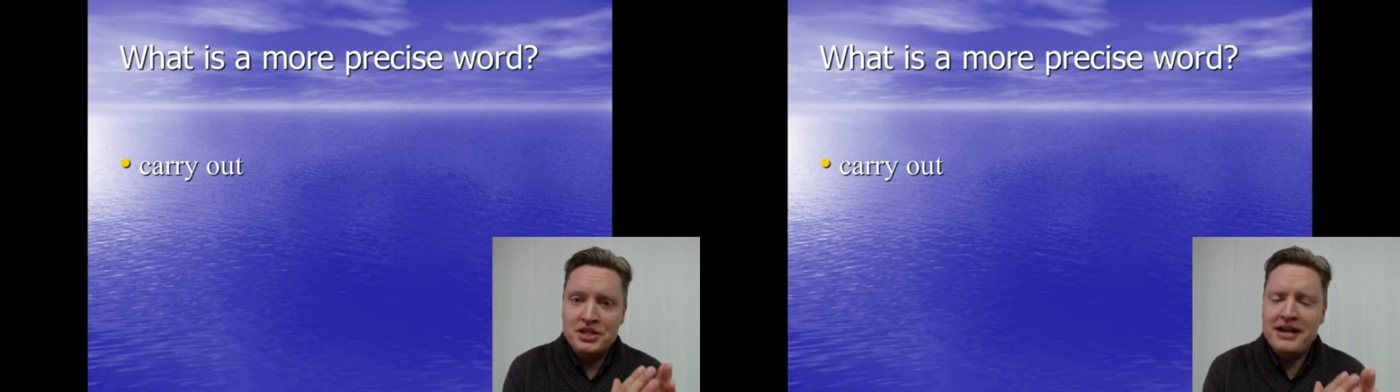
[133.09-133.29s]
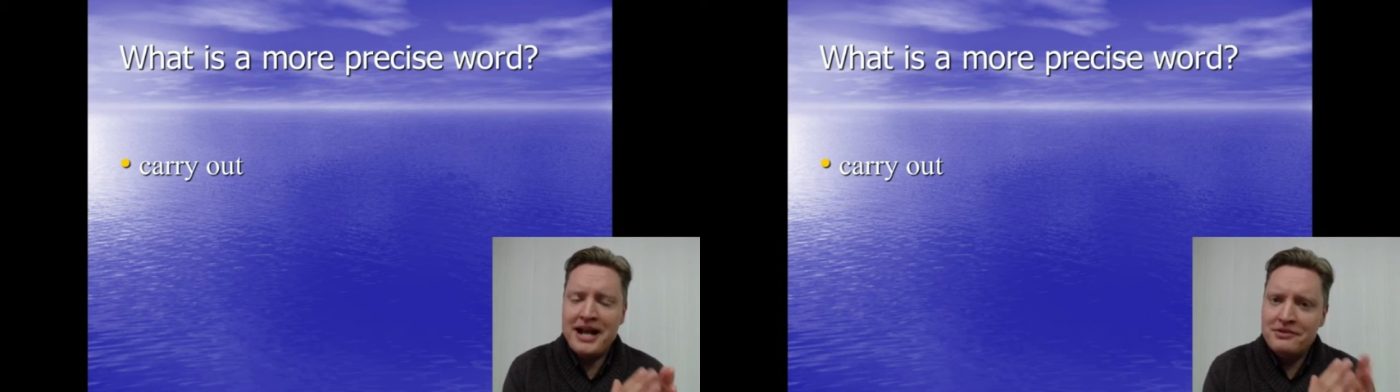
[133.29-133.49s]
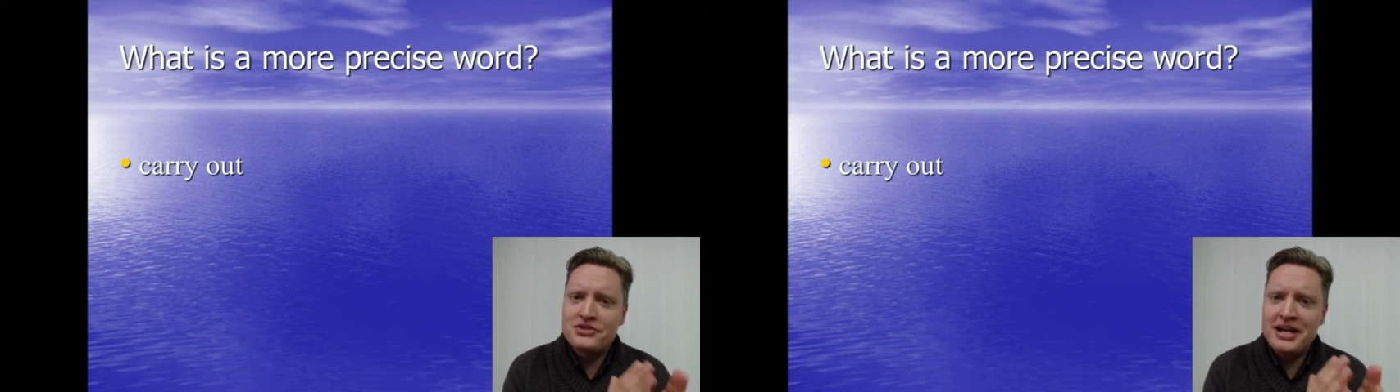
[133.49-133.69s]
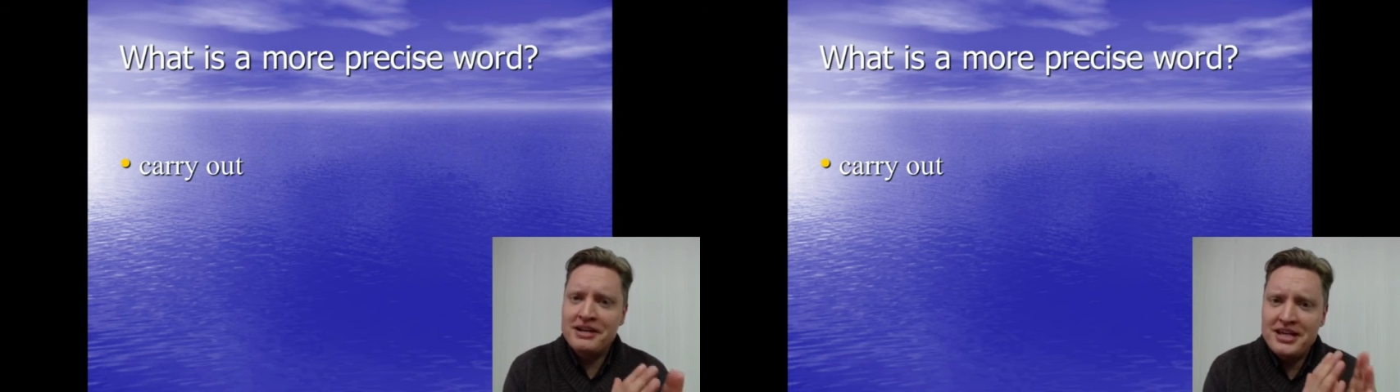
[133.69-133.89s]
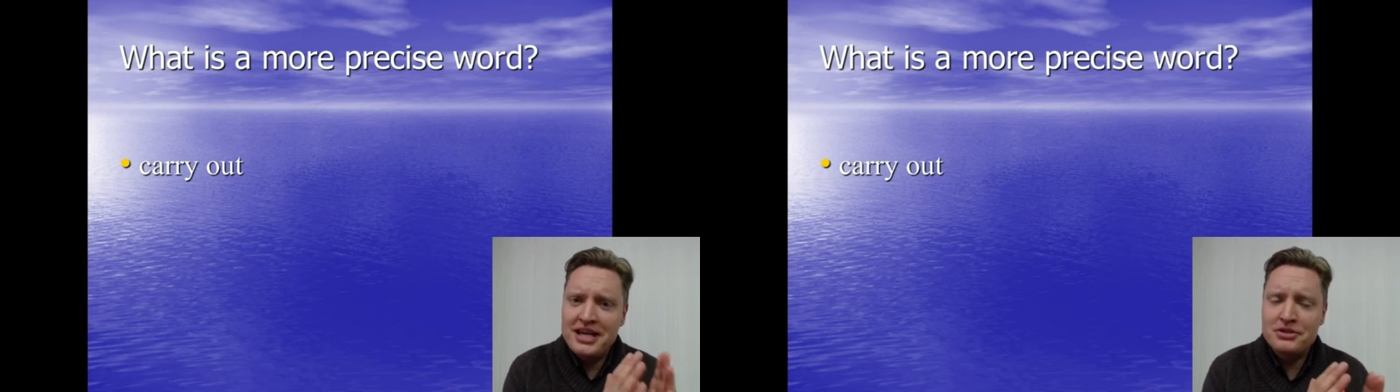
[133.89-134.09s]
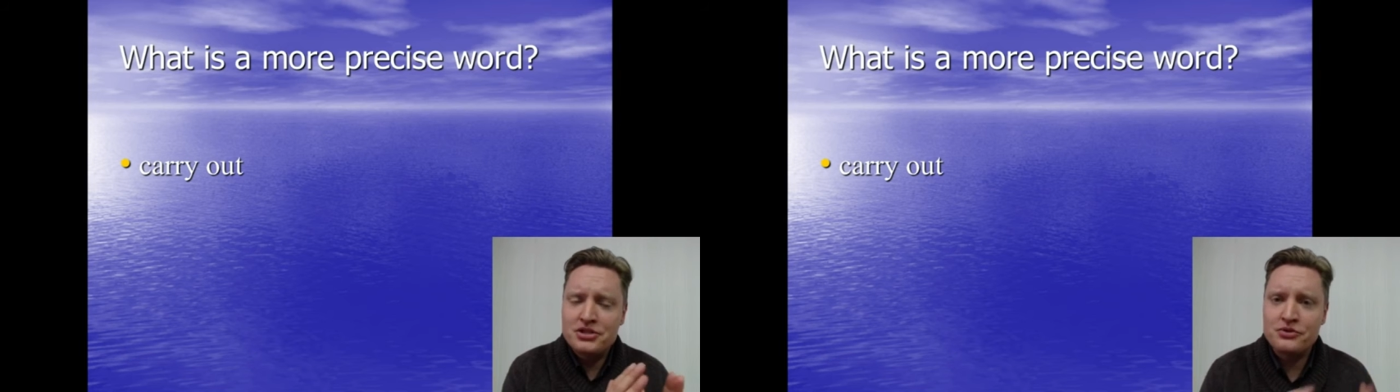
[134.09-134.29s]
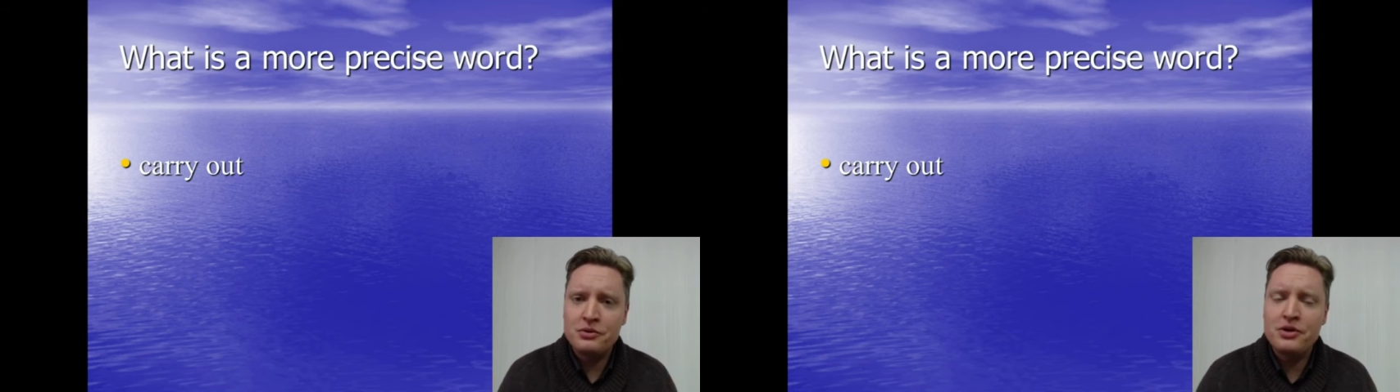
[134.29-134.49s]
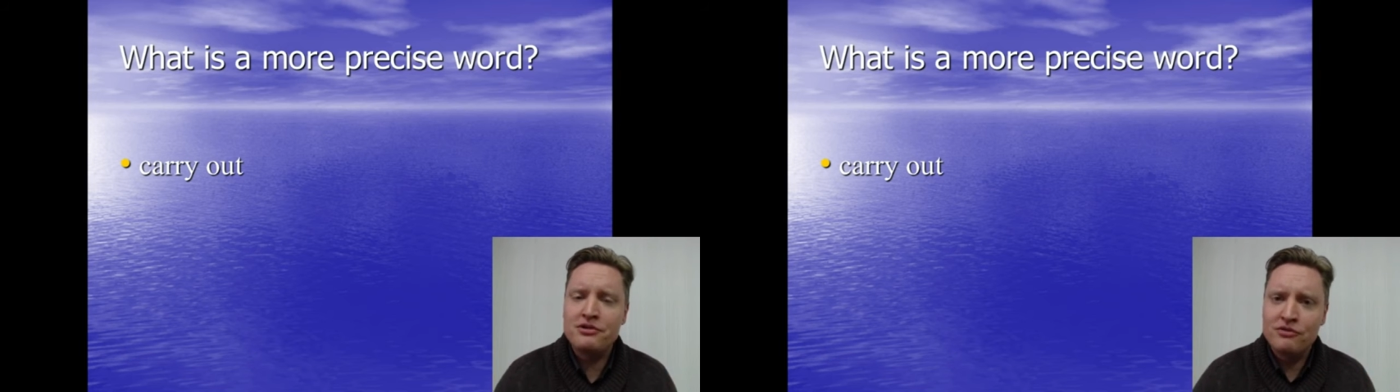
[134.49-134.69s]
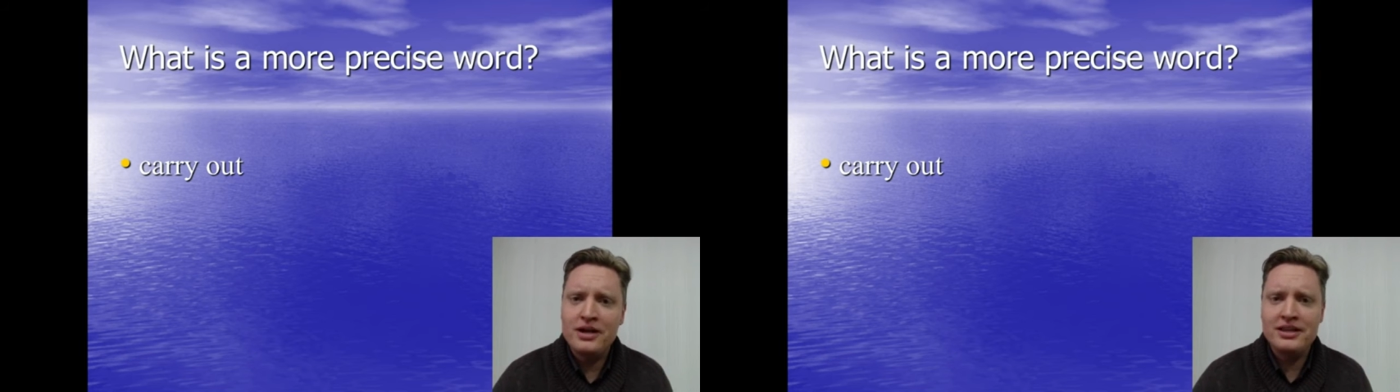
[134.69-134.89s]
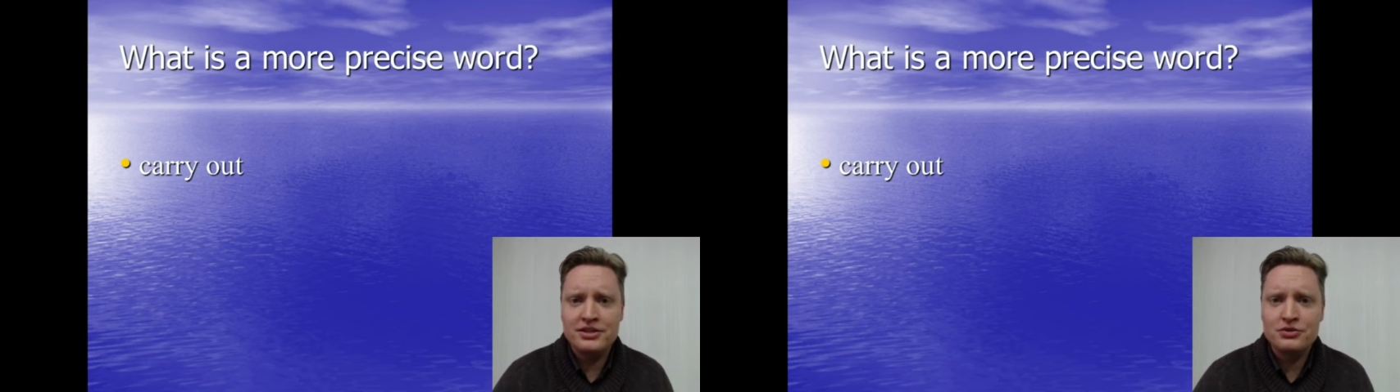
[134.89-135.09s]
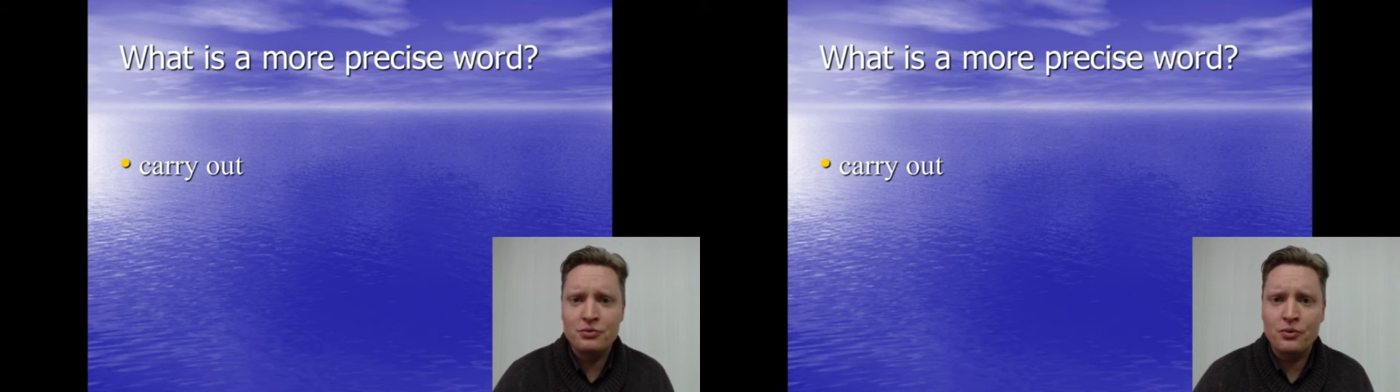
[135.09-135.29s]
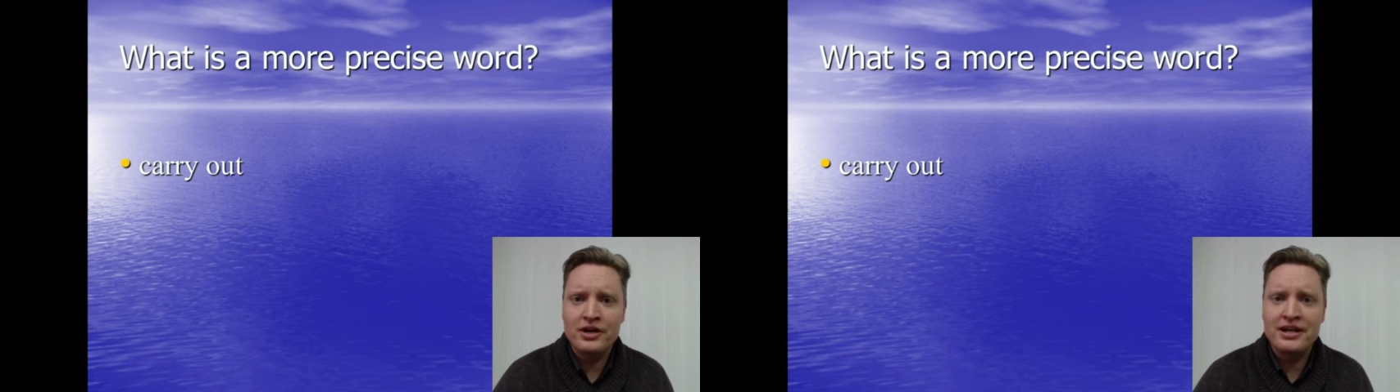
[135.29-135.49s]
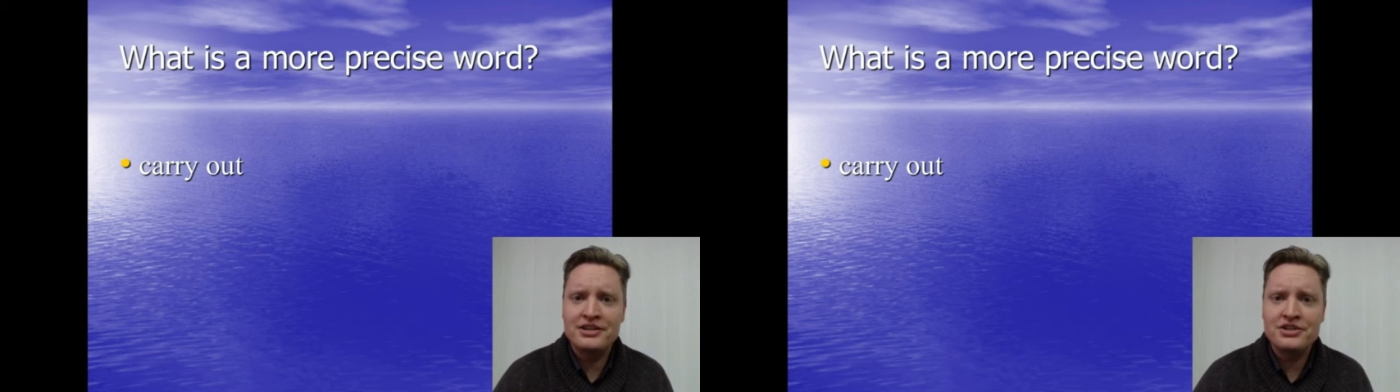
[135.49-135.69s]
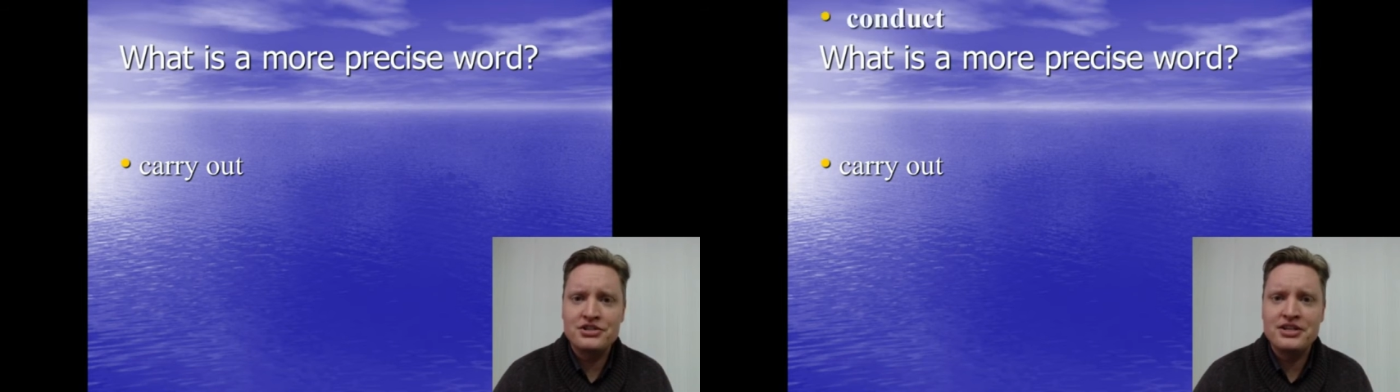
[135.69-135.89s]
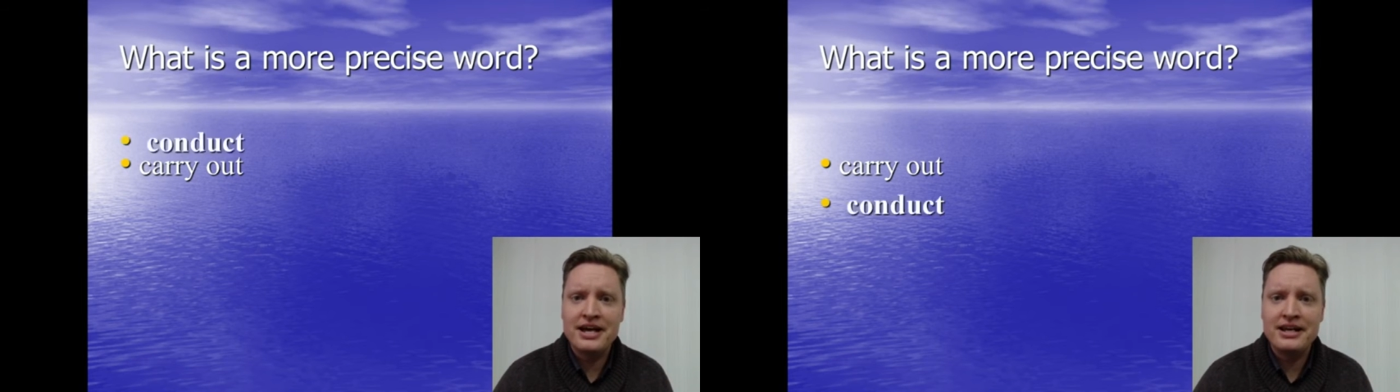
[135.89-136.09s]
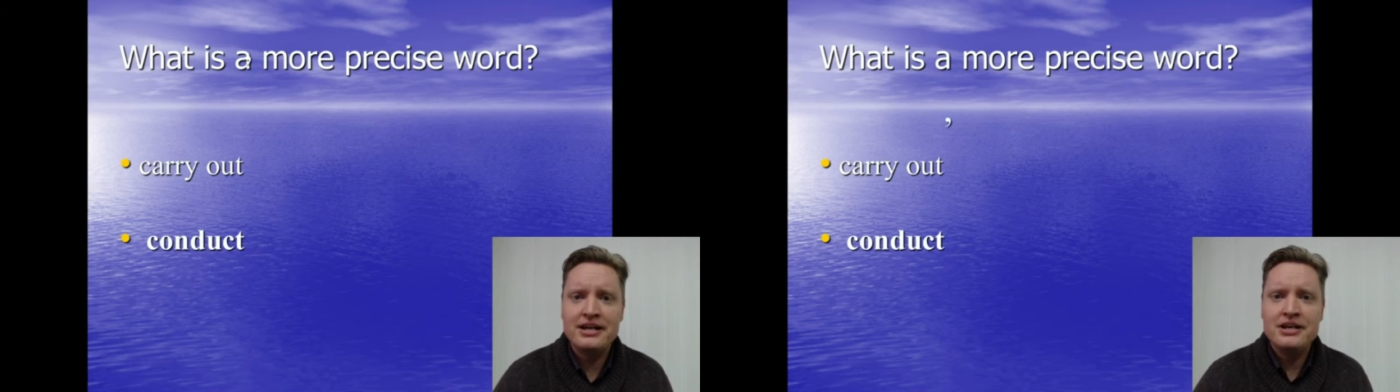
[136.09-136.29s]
but outside of chemistry we avoid this word and instead